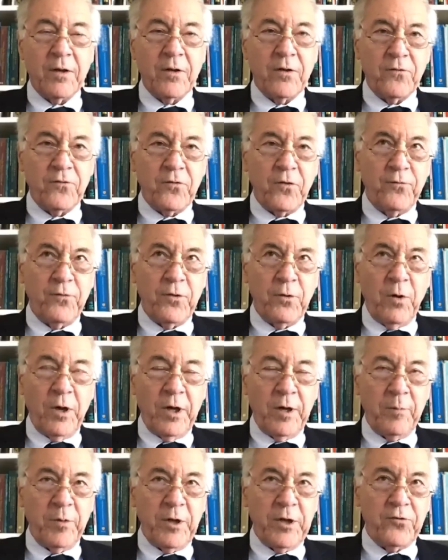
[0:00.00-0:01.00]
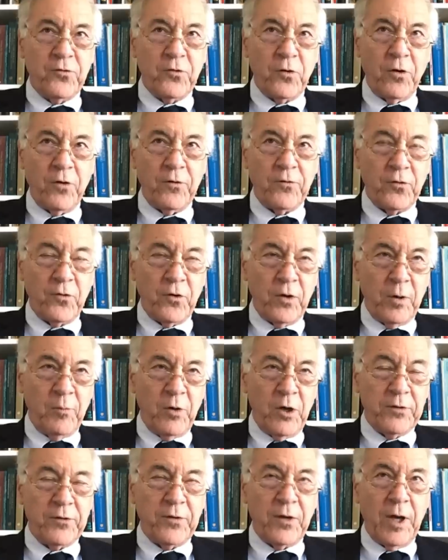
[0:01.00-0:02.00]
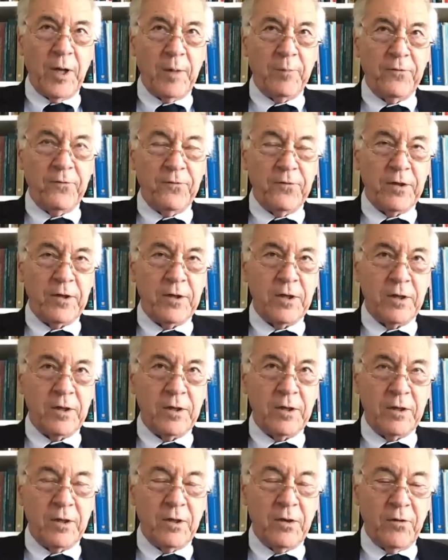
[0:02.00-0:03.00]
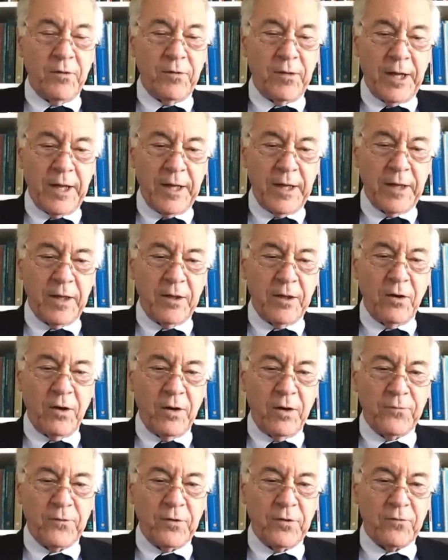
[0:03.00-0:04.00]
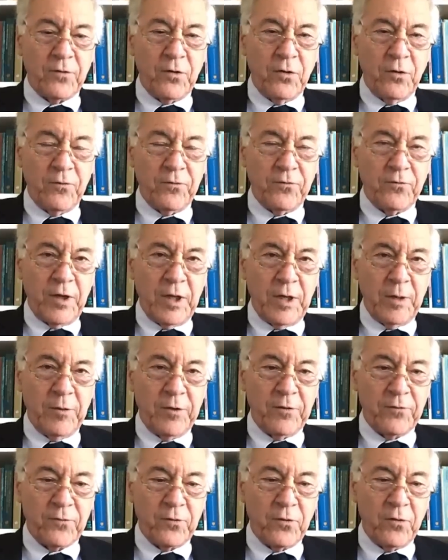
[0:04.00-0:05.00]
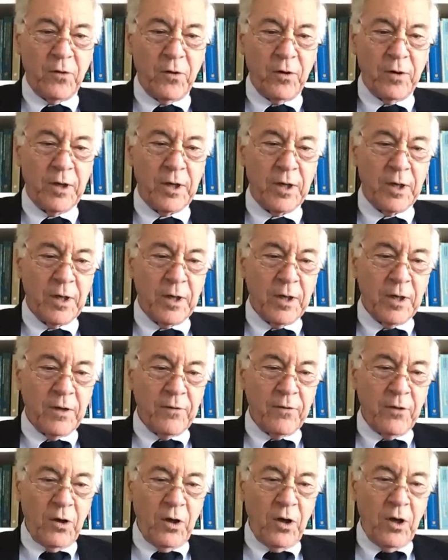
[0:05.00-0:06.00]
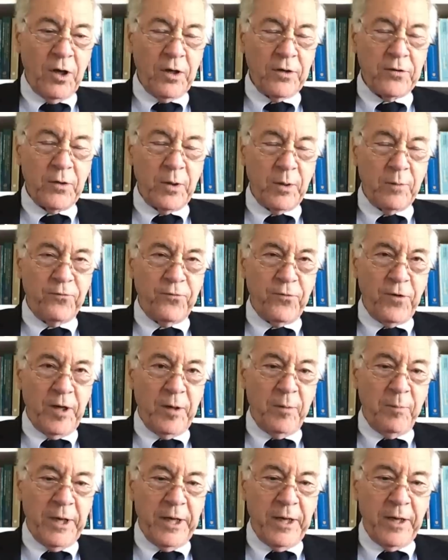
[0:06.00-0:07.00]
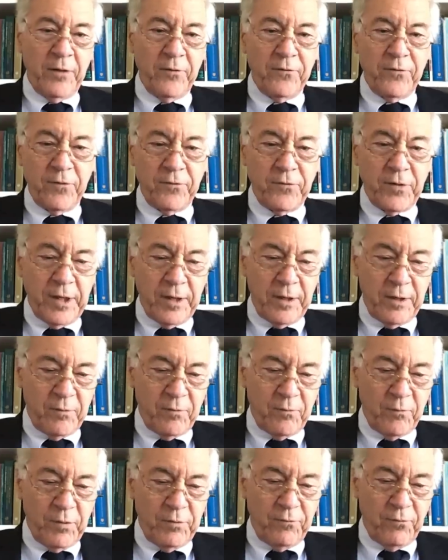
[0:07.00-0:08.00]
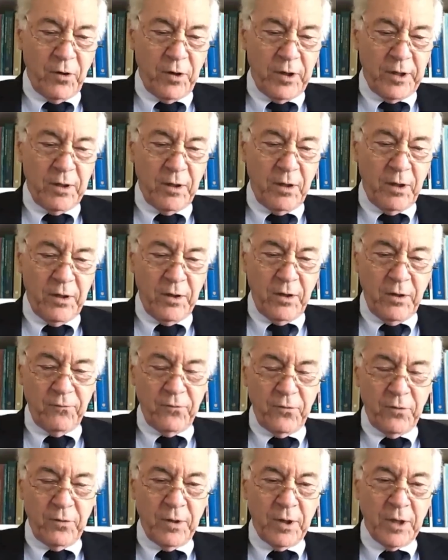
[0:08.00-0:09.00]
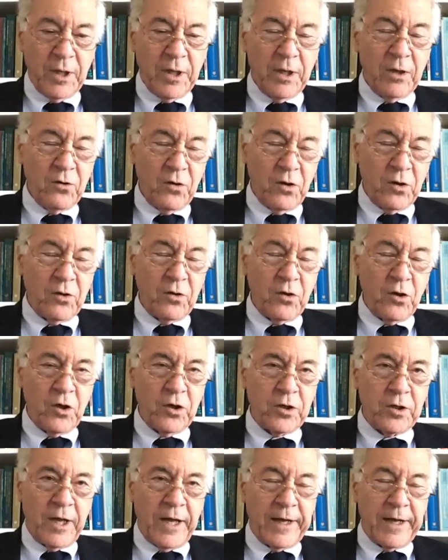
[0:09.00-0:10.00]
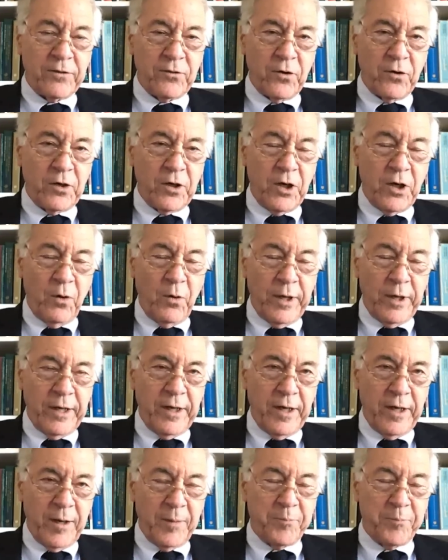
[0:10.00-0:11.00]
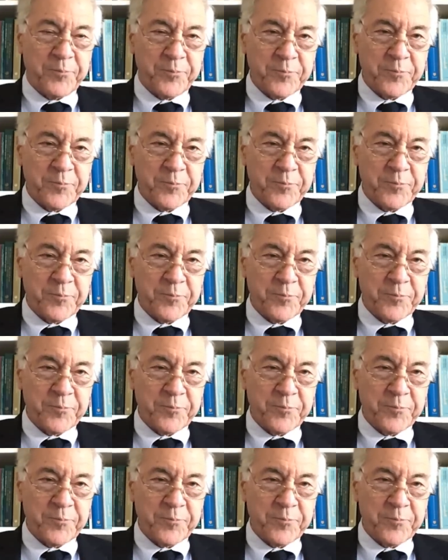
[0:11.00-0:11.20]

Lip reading: So if you want to be short term on top of it, you go to the Hanke Kaufman's gold sentiment score. The long term fundamentals, as we've already gone over, look like they're going up.